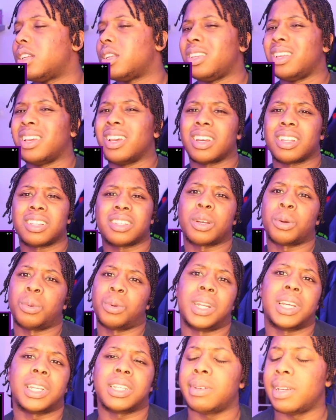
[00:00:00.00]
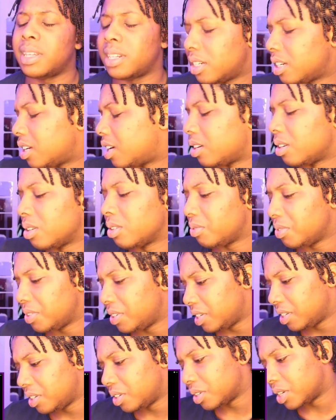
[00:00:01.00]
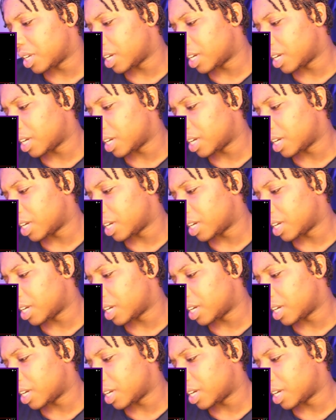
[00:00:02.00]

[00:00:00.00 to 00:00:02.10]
yeah, someone explaining, I don't really do